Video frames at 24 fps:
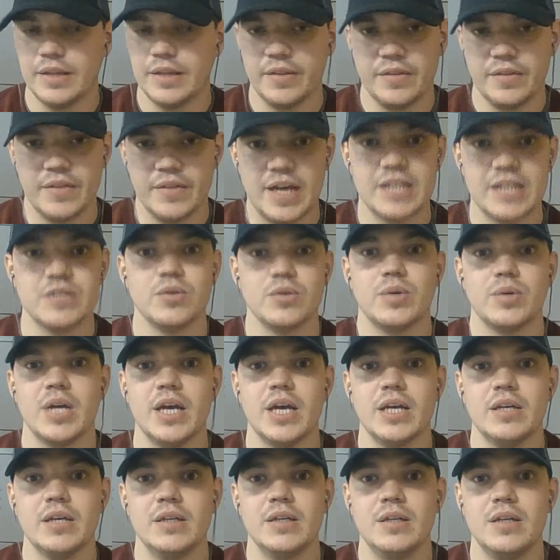that's
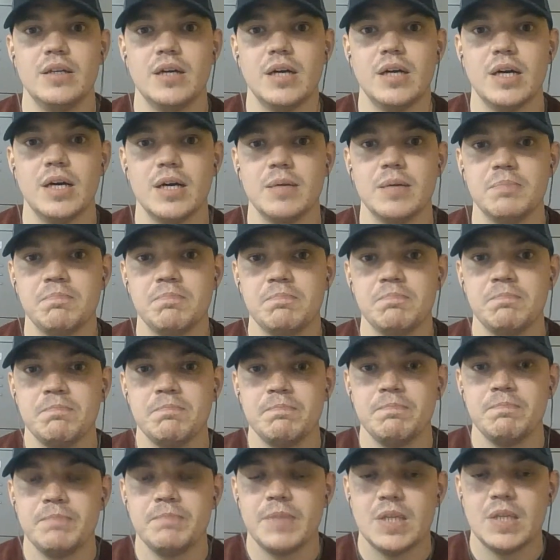okay.
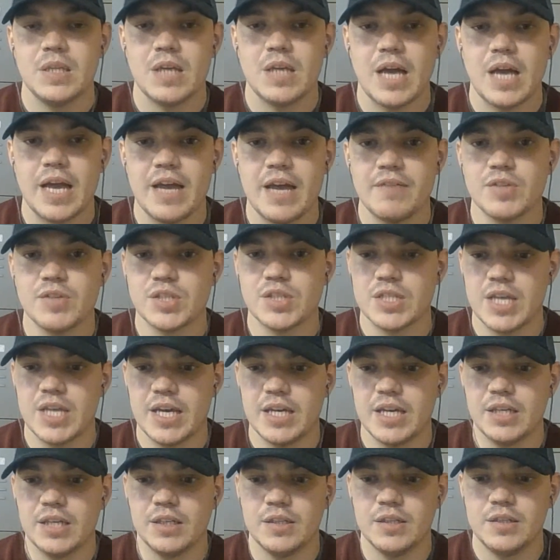I have a
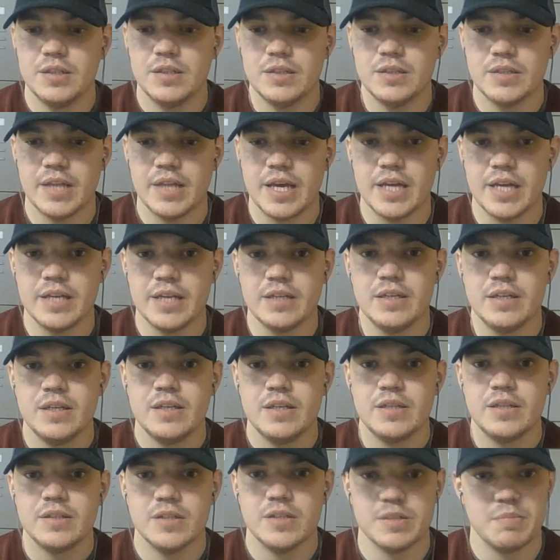saying that,
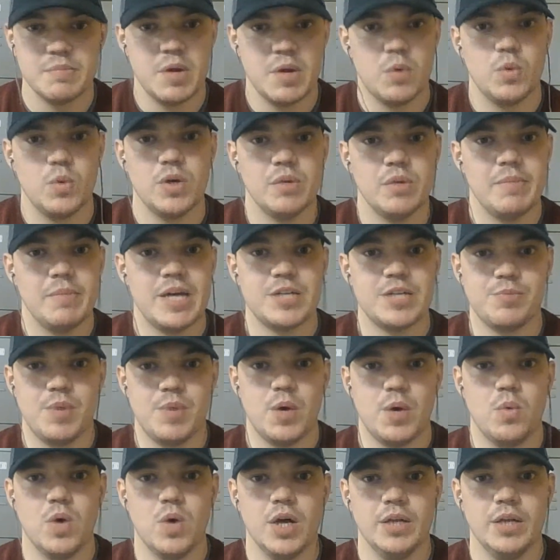does my will match my
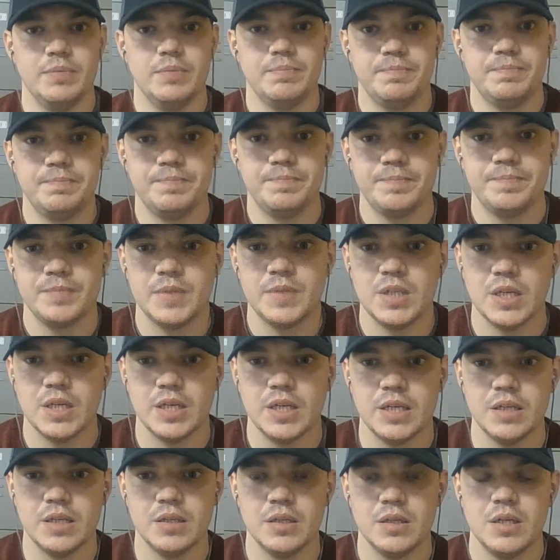want?
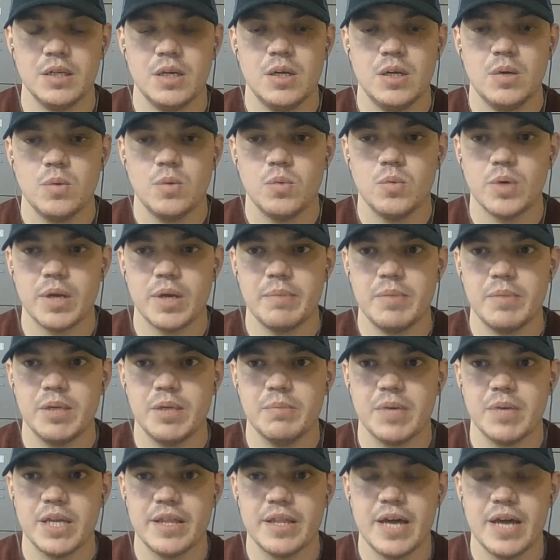And what I mean
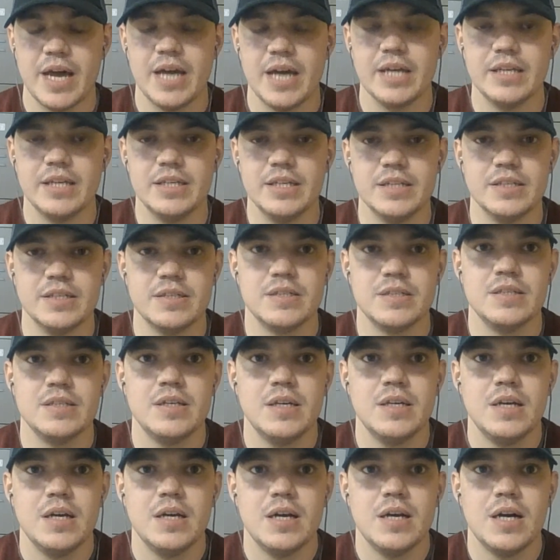by that is,
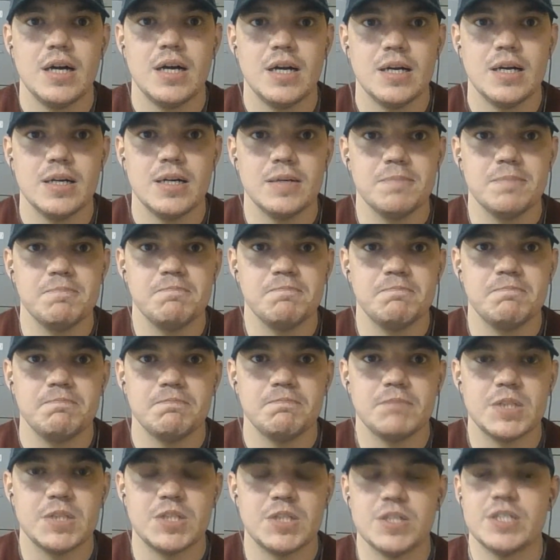
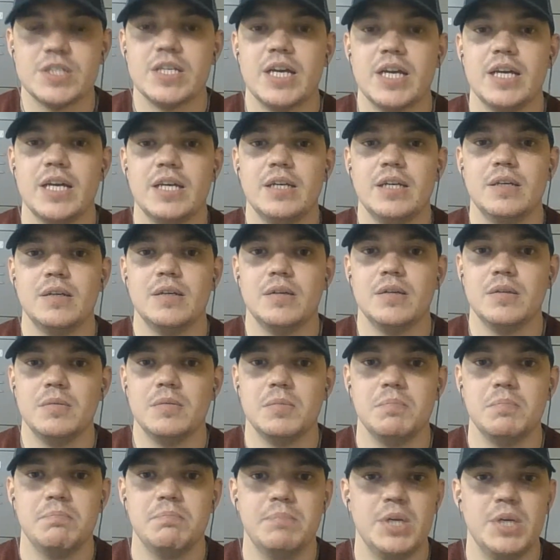let's just say
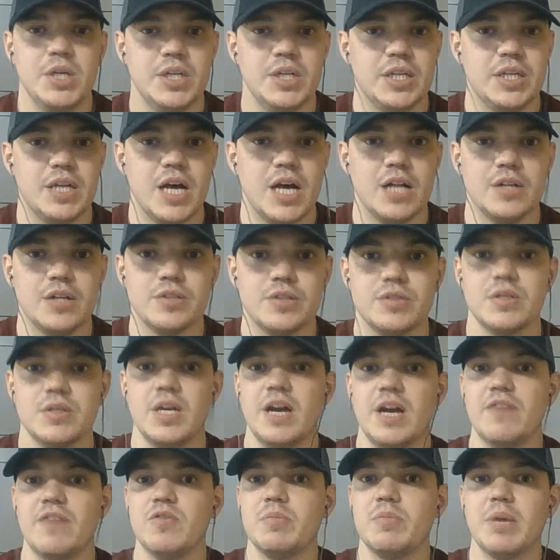$1 million.
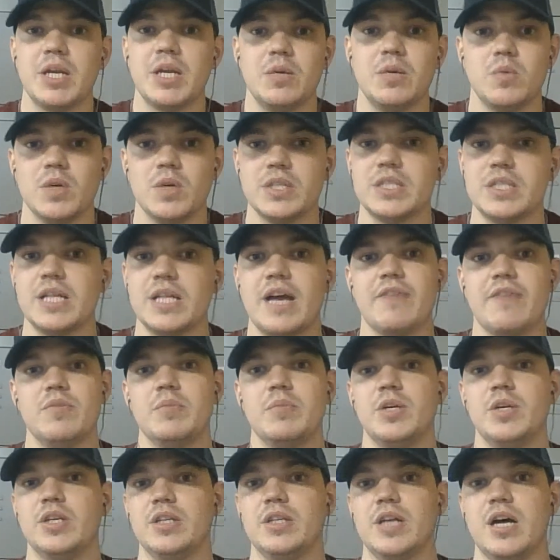Everybody wants to have $1
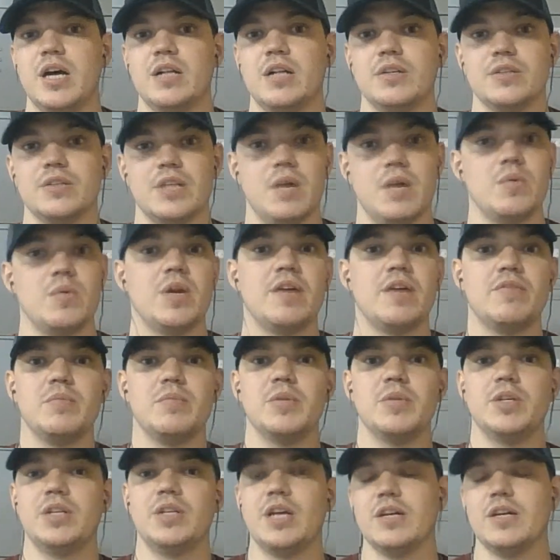million. I want to have $1
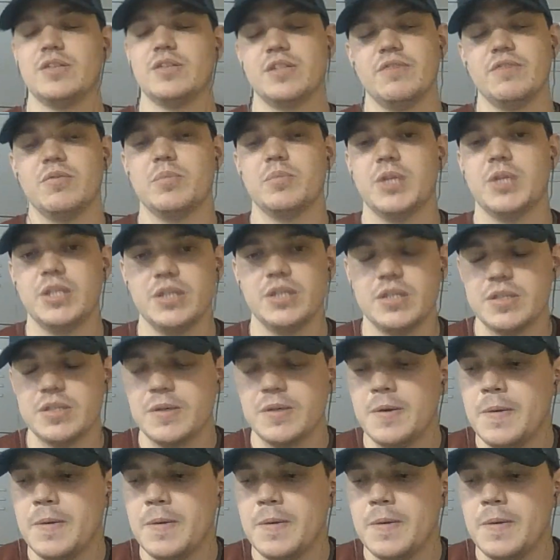million. Everybody does.